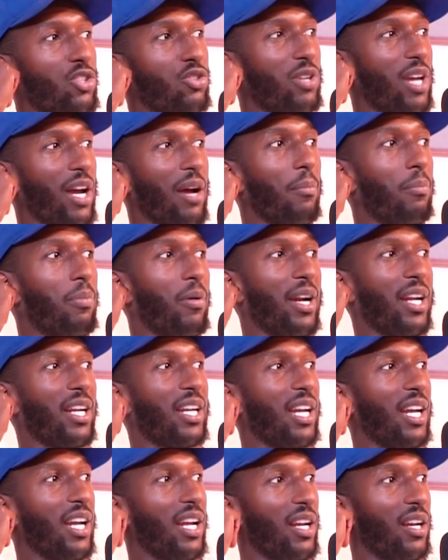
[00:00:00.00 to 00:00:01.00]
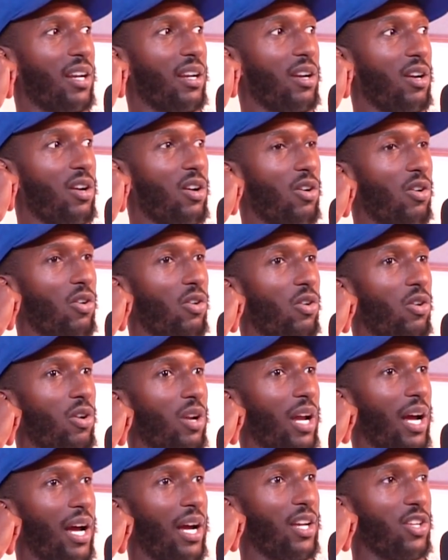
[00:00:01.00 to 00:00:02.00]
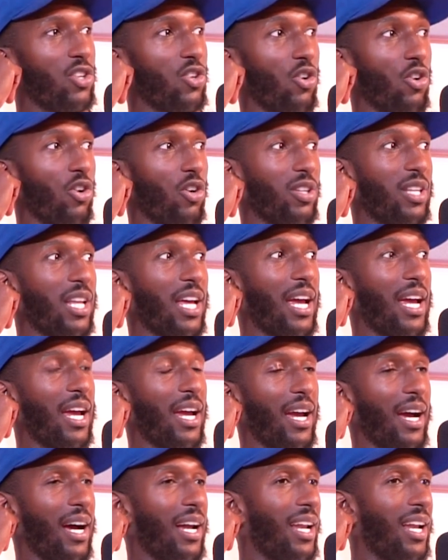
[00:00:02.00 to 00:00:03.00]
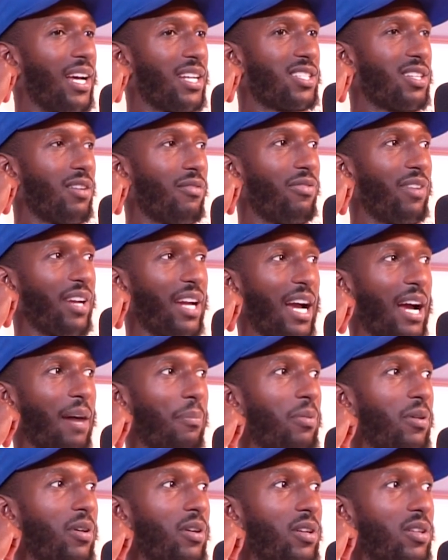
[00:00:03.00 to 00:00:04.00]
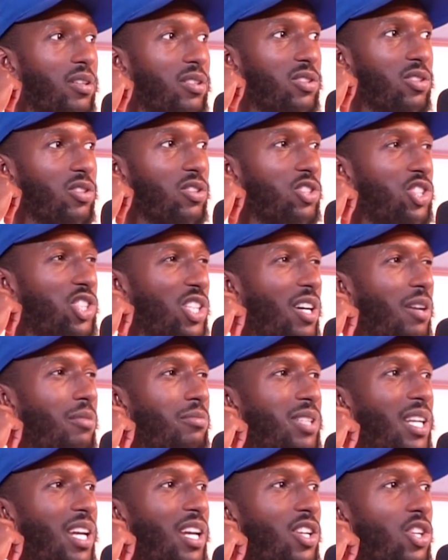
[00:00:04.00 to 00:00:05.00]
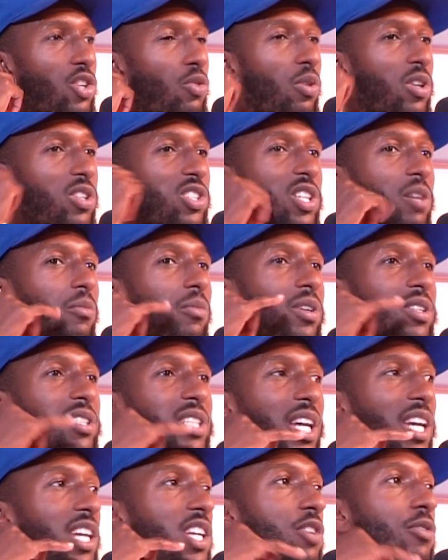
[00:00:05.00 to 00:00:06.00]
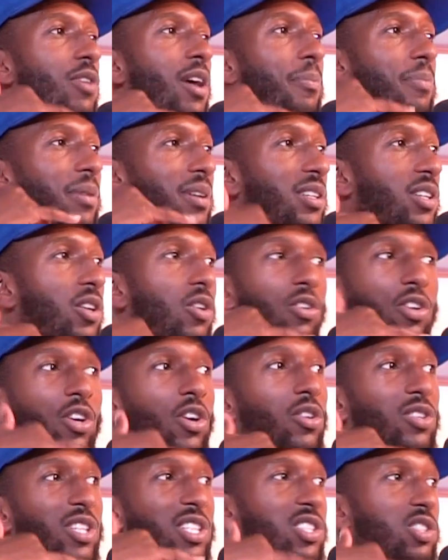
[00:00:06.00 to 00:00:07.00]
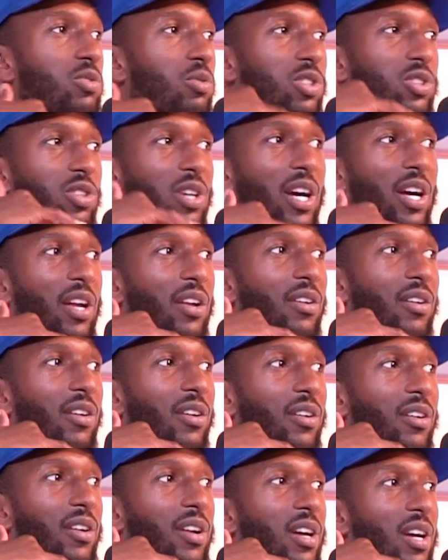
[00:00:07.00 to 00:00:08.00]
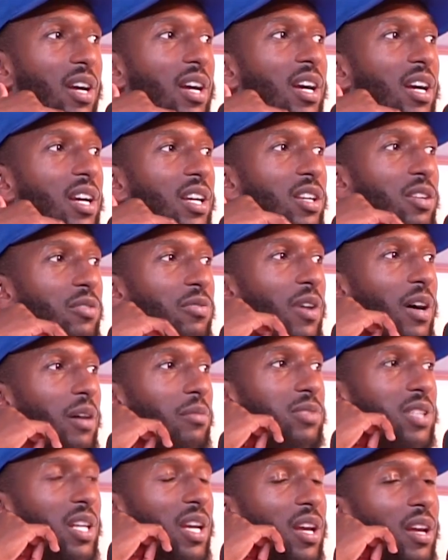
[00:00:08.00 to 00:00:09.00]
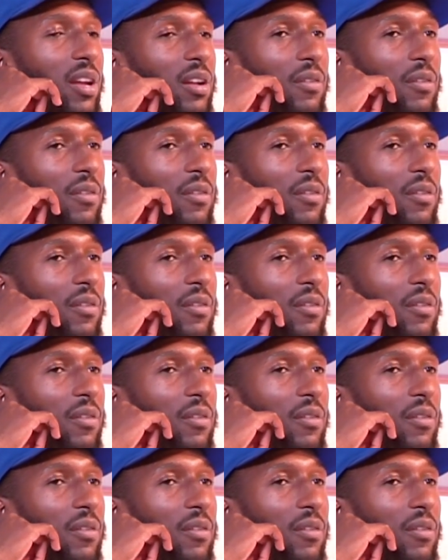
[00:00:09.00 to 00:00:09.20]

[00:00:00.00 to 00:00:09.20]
You get a break in, or like you're not there, and like something happens, or do you know what I'm saying? Yeah, you want nah, someone to hit you up and go, yo, this is what's going on. It's true, what I'm saying.